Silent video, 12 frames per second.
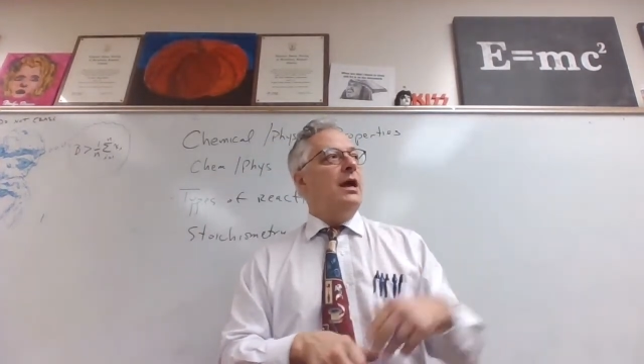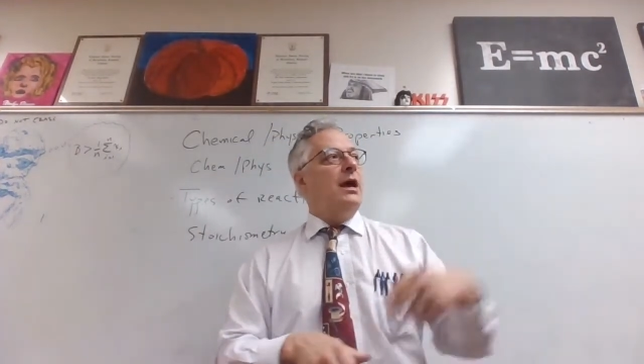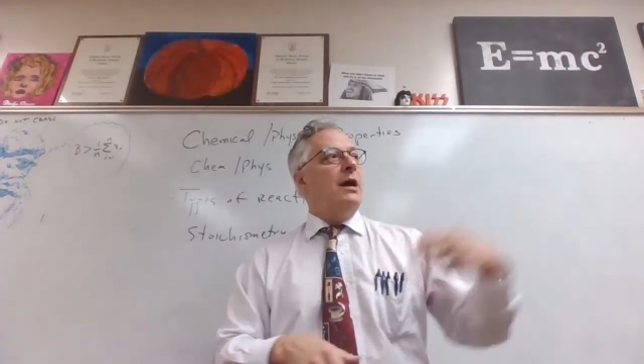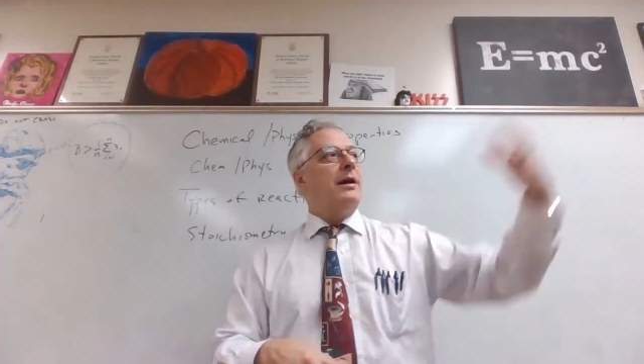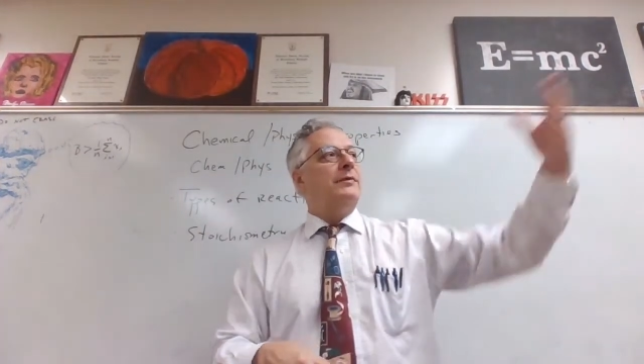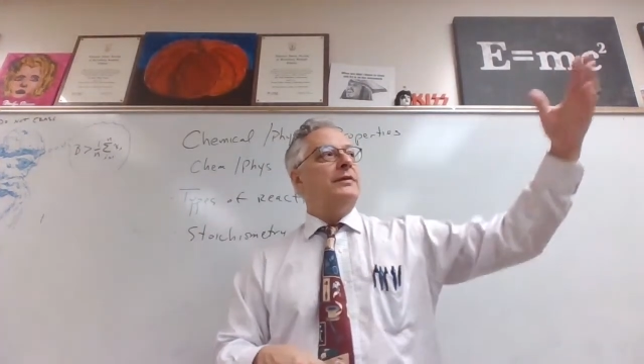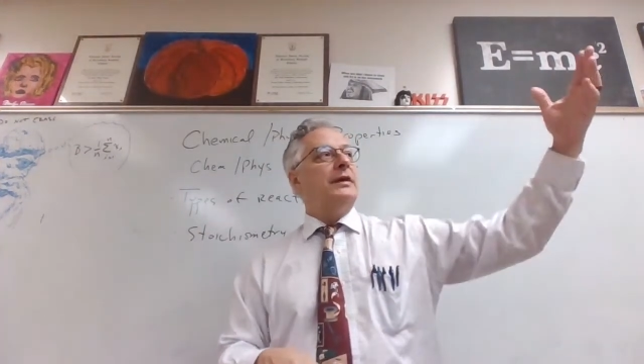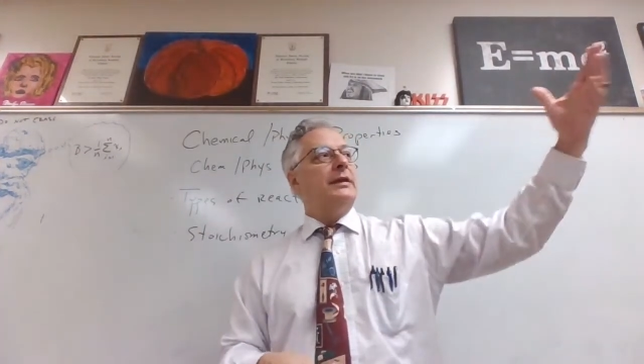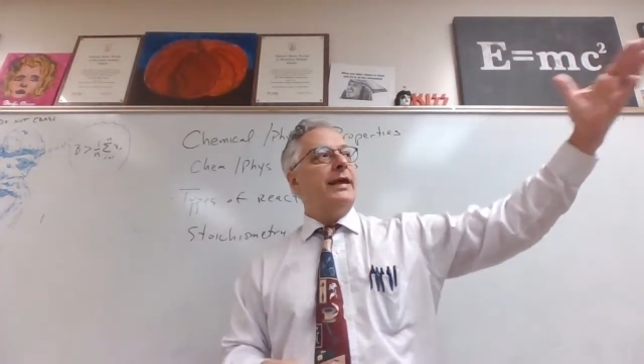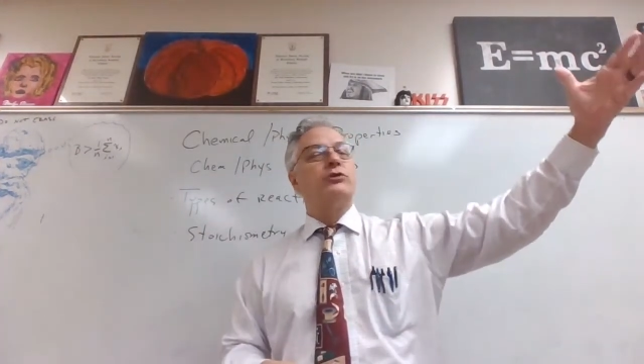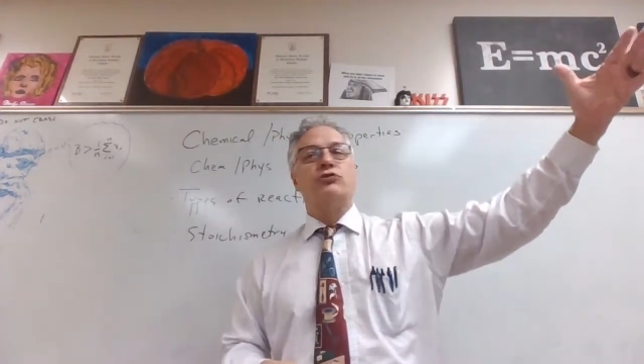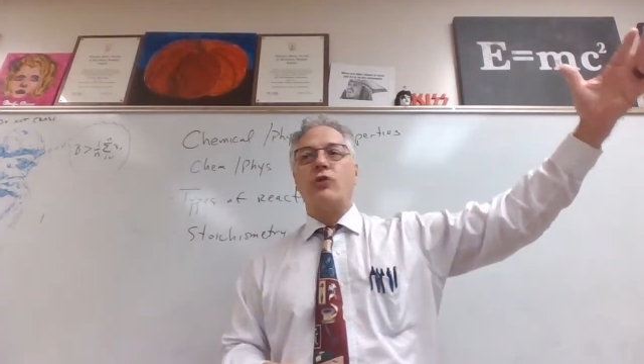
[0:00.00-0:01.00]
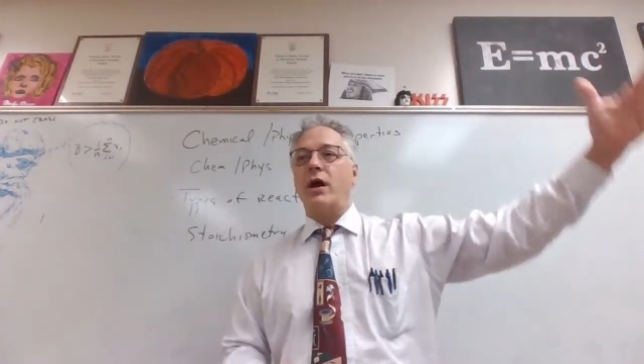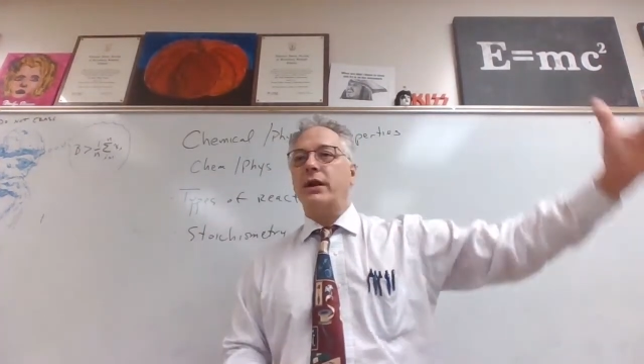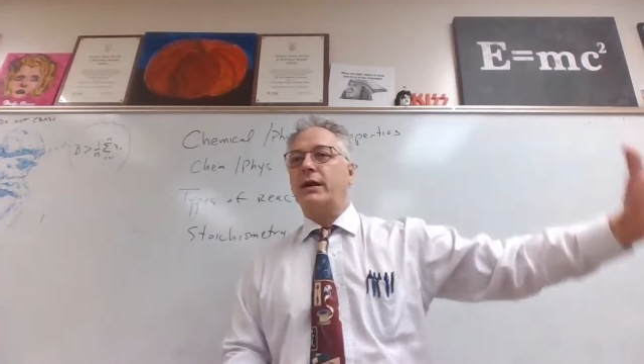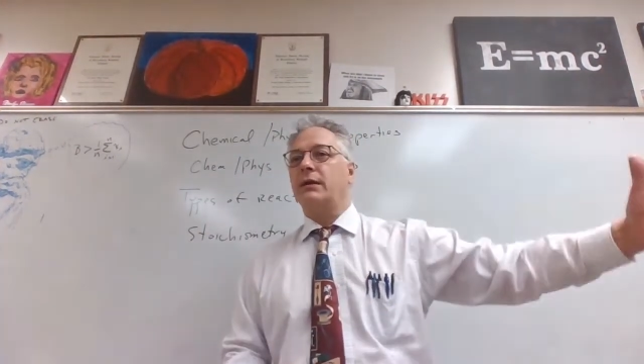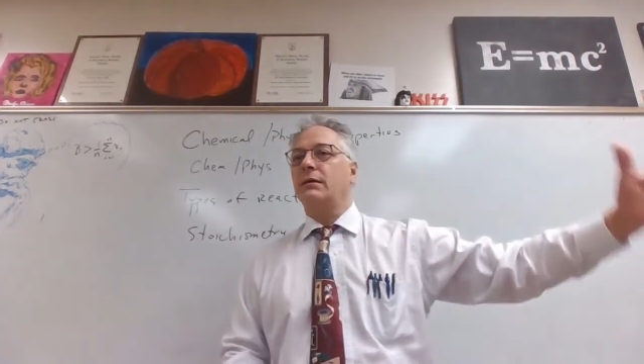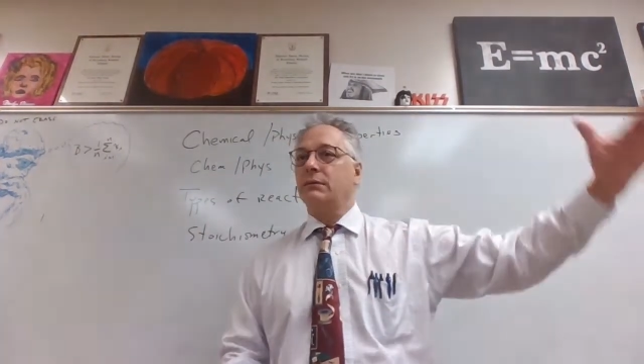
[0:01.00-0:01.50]
about the
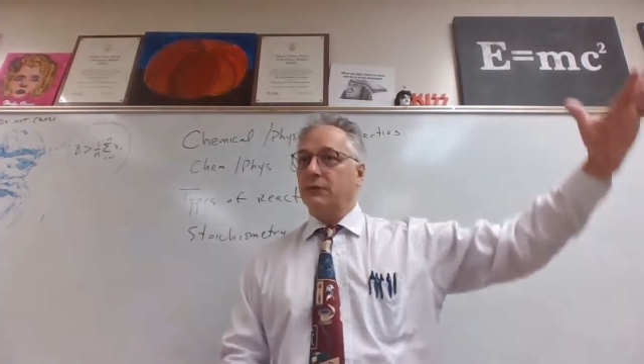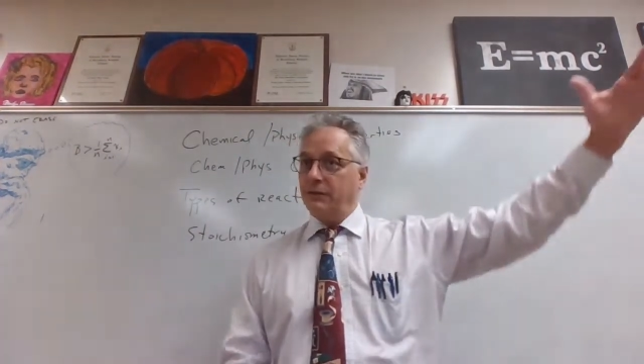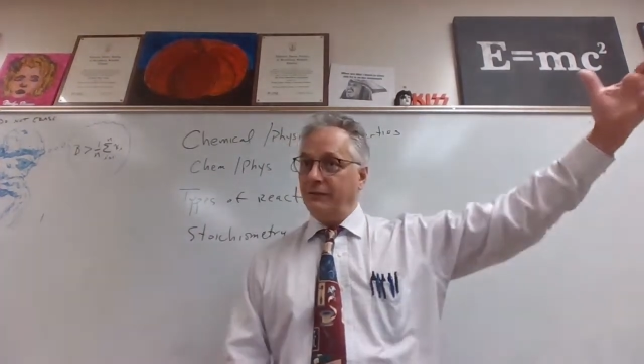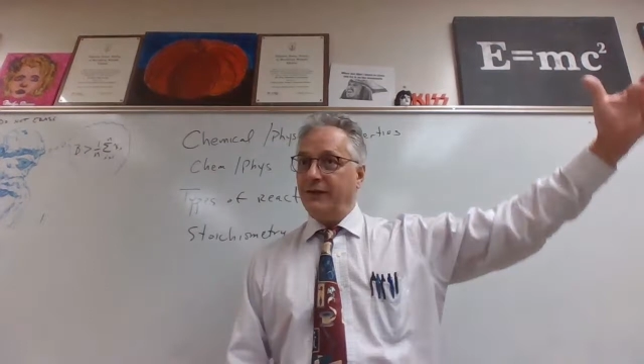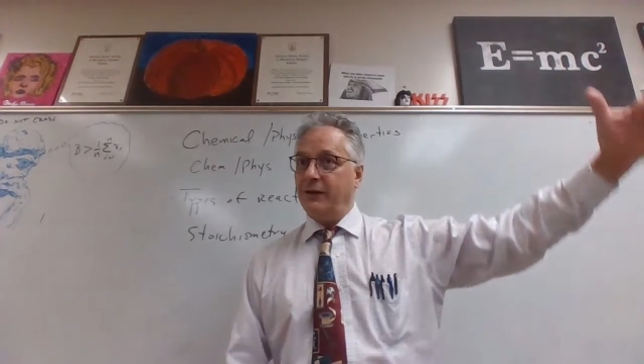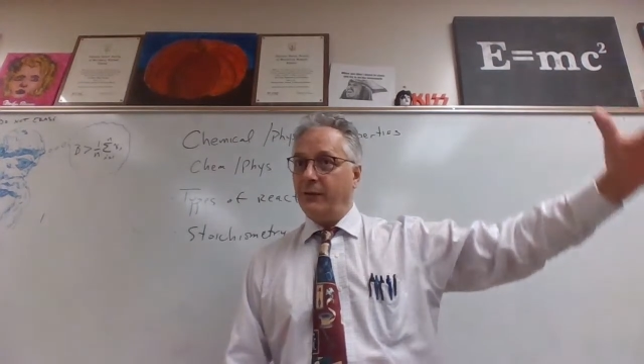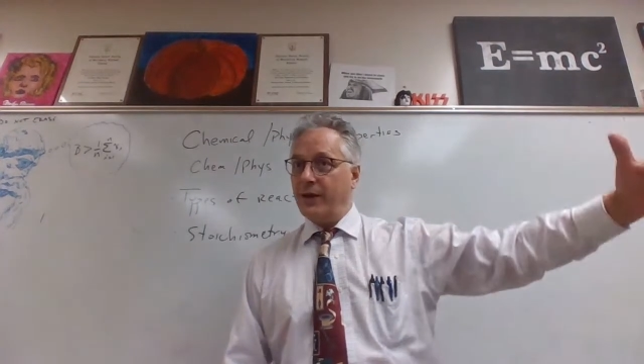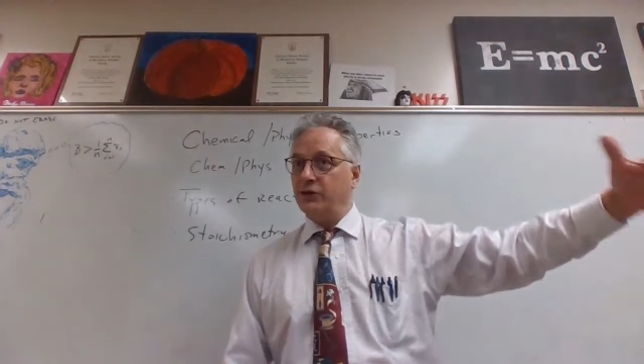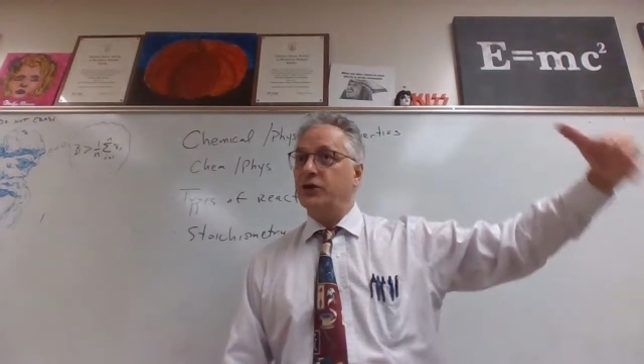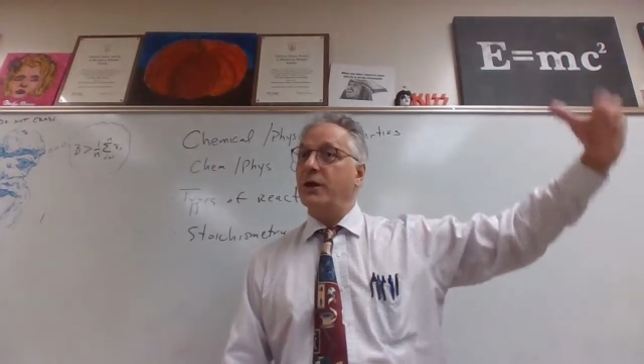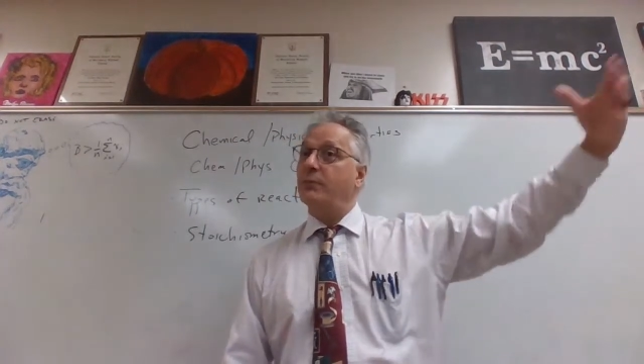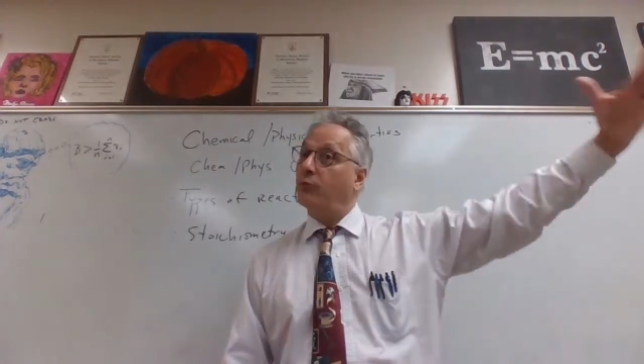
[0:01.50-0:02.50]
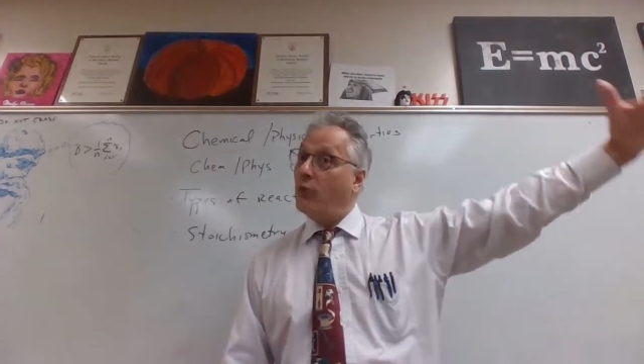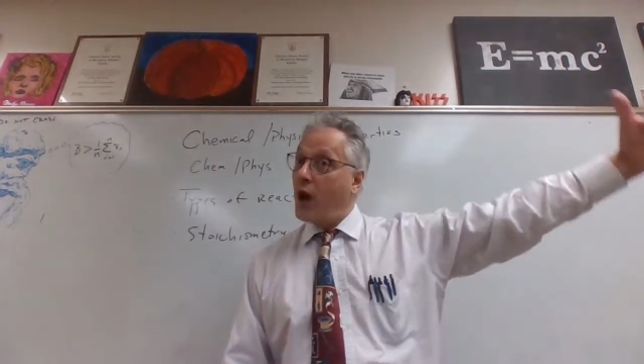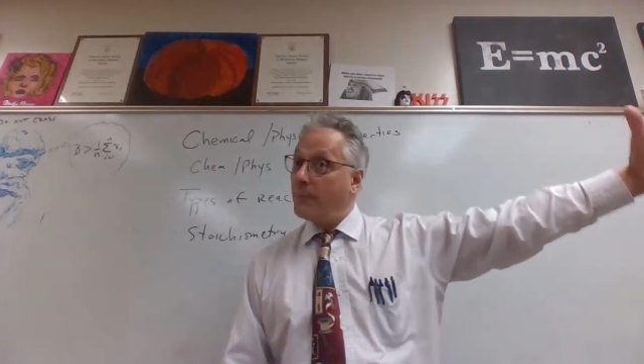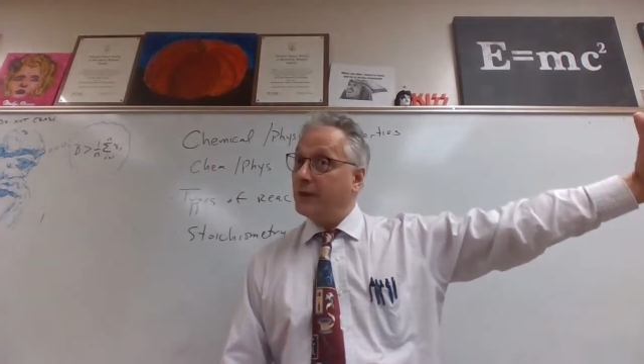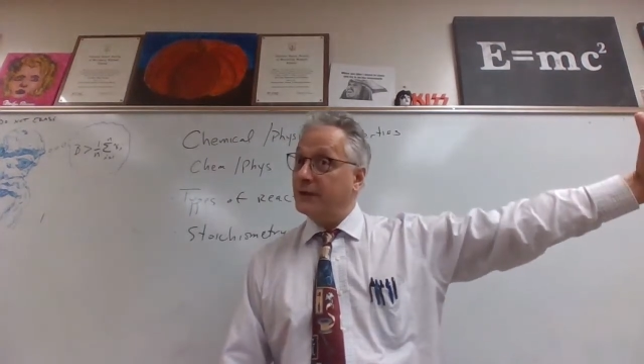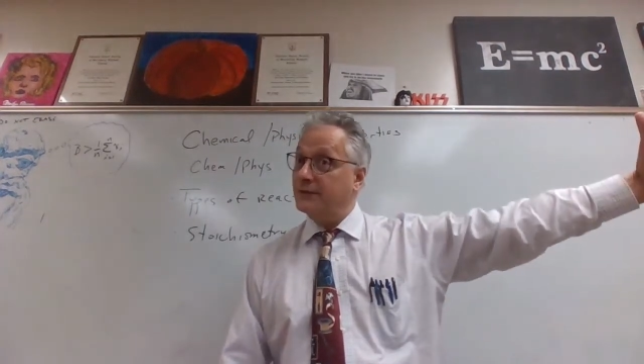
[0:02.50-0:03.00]
electronic configuration and
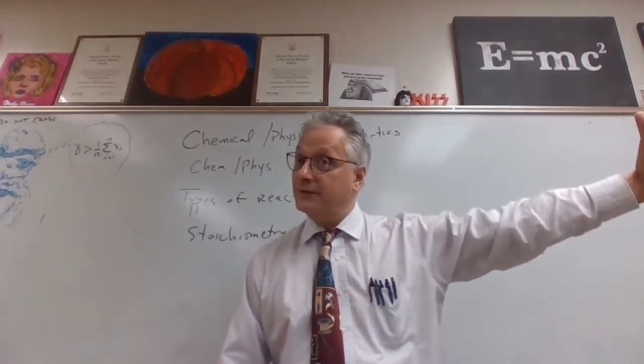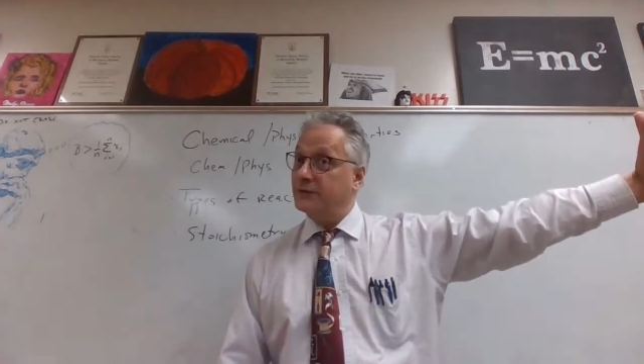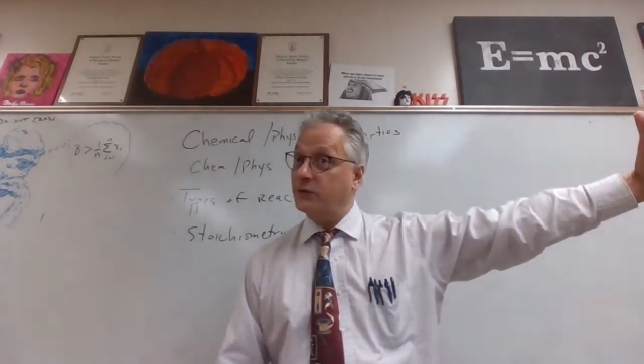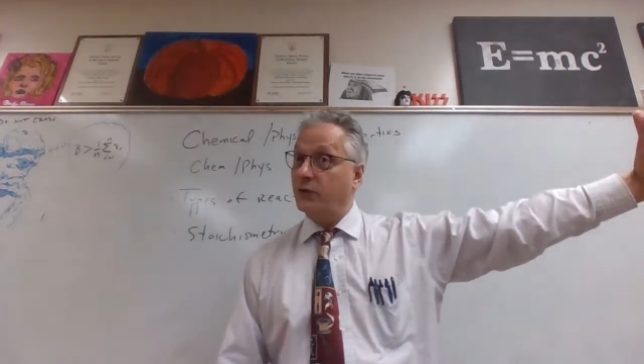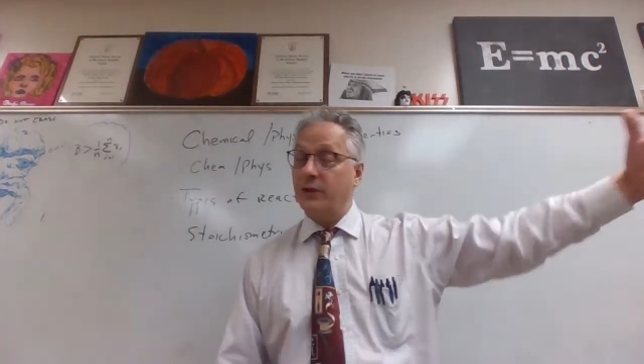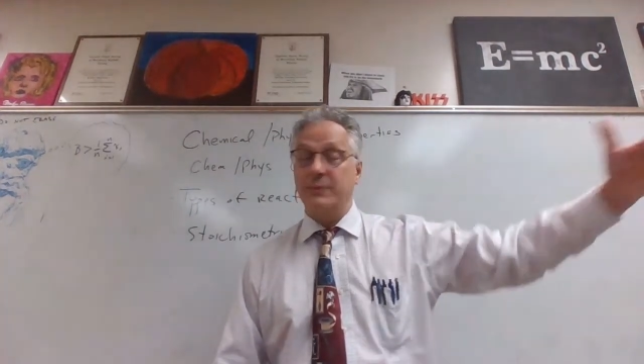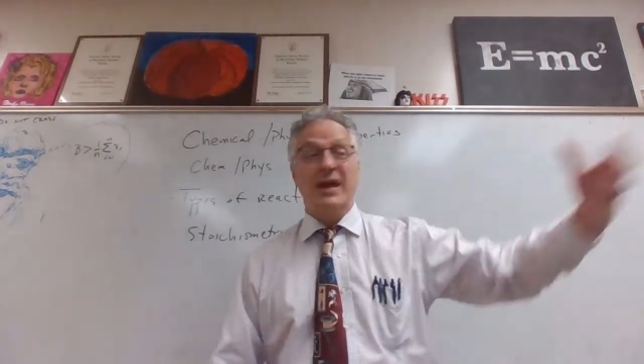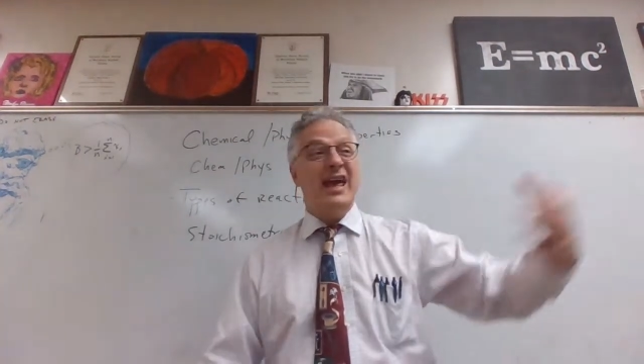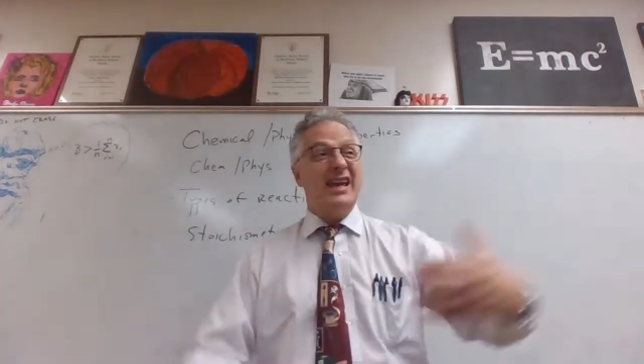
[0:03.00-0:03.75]
properties of sodium.